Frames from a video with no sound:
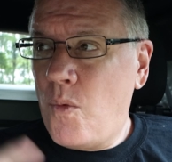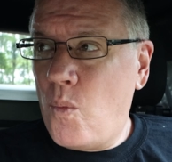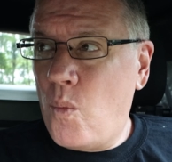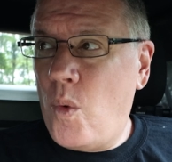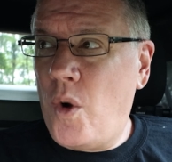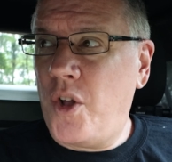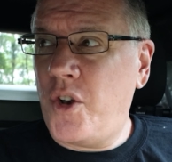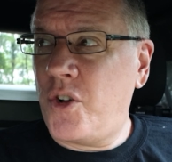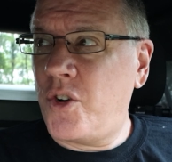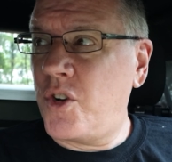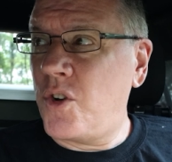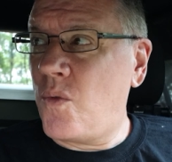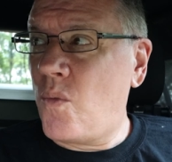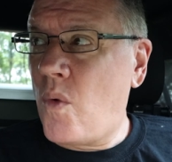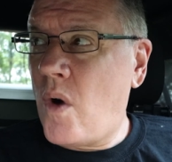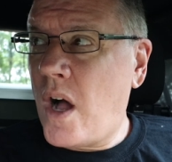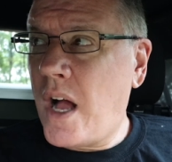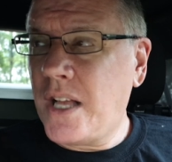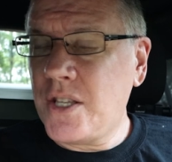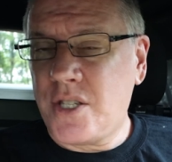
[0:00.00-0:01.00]
100
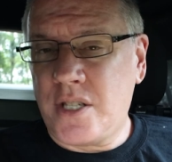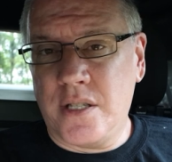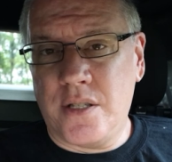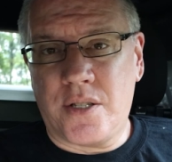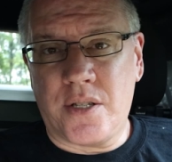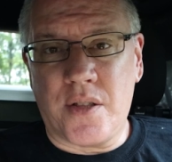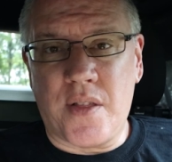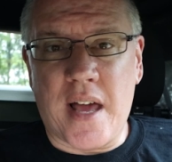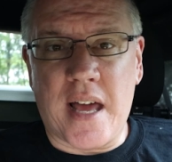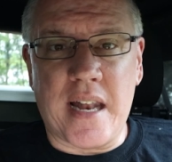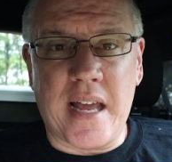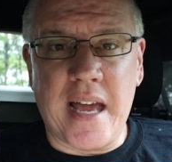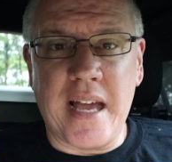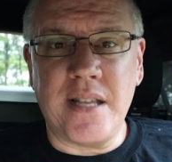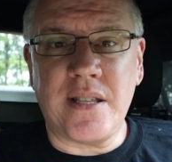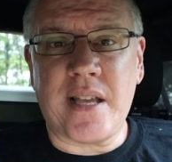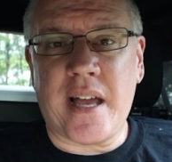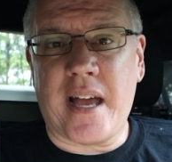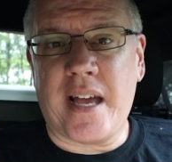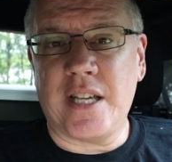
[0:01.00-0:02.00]
watts into that
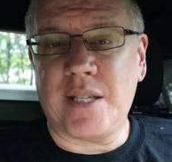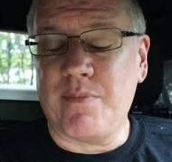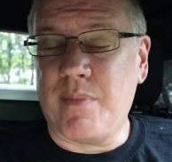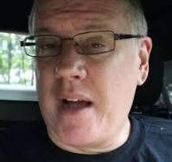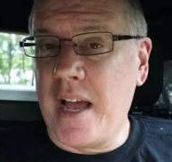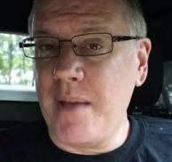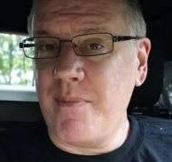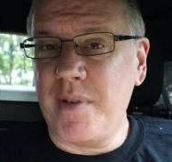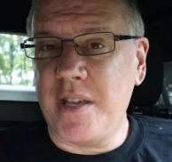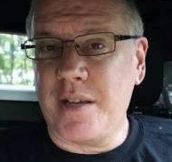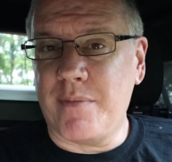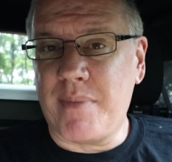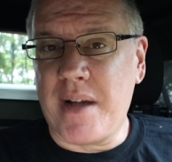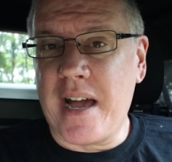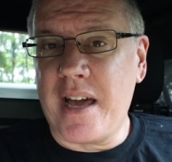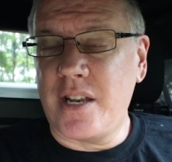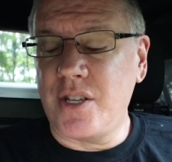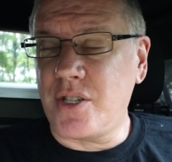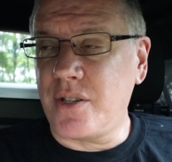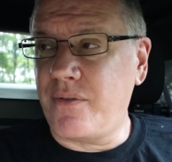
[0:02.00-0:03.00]
ATAS might be
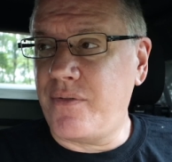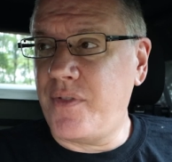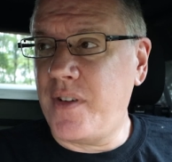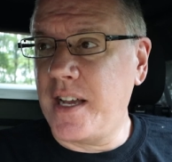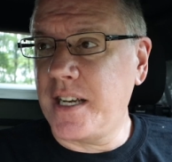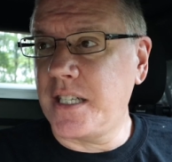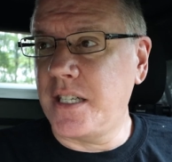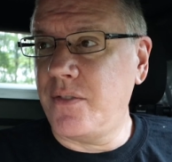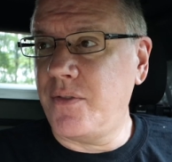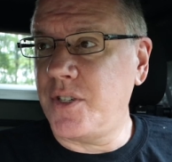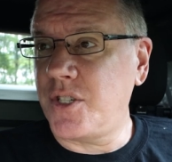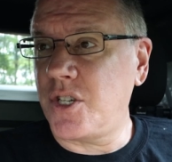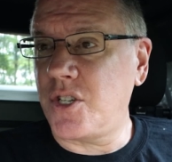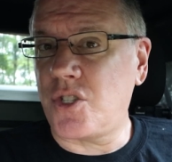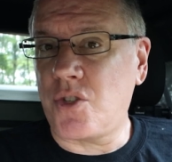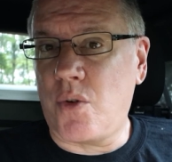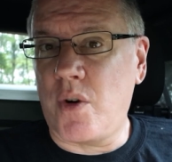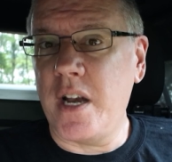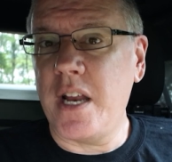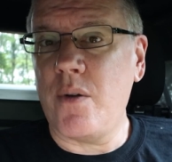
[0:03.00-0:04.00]
about as effective as
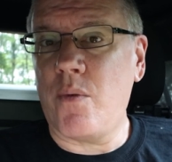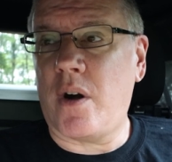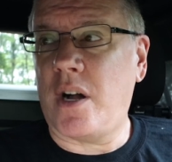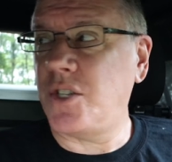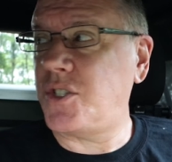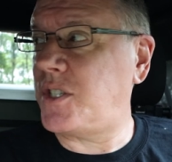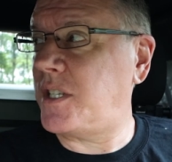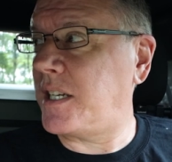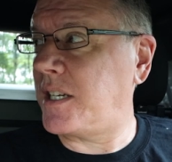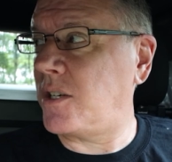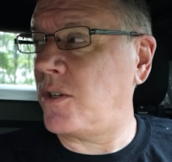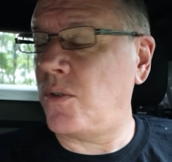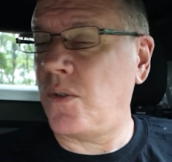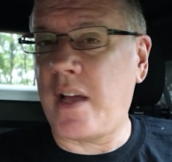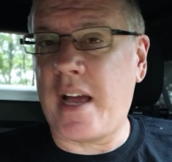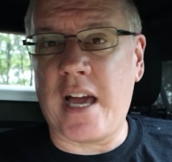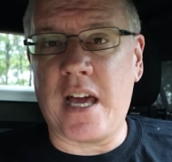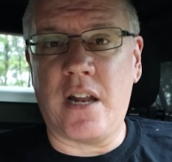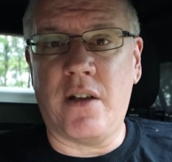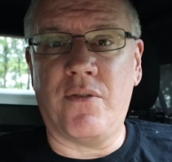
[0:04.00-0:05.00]
a 20 watt
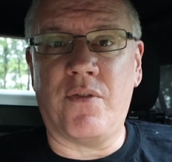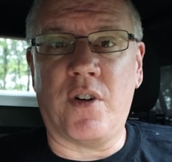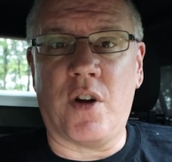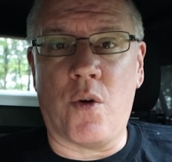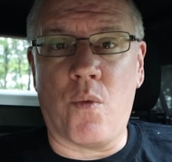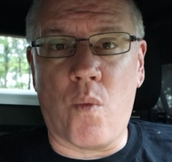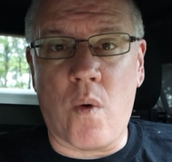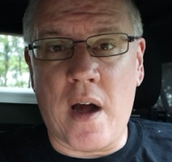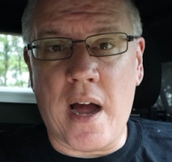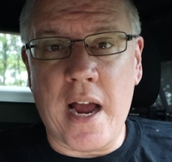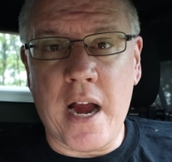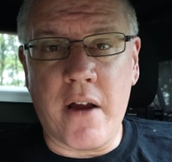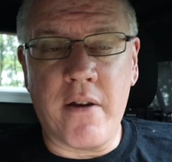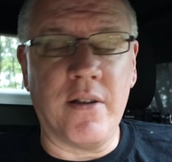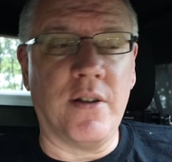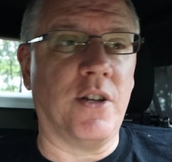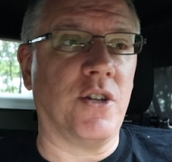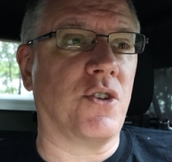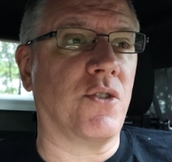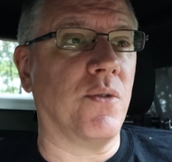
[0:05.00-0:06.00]
signal out of a
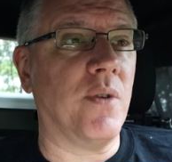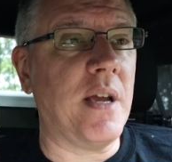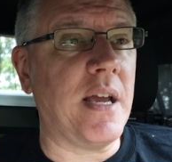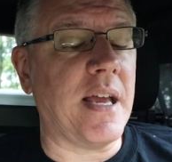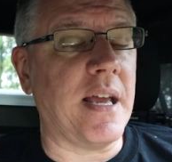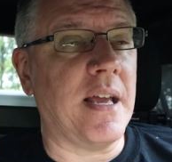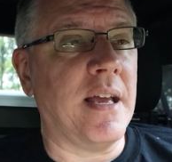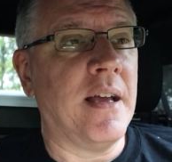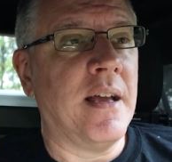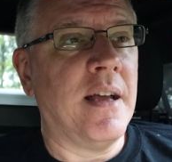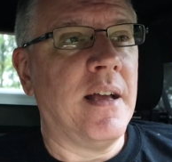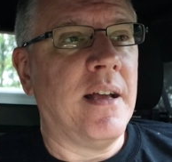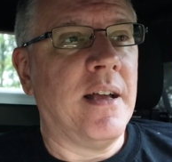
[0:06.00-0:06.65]
wire in a tree.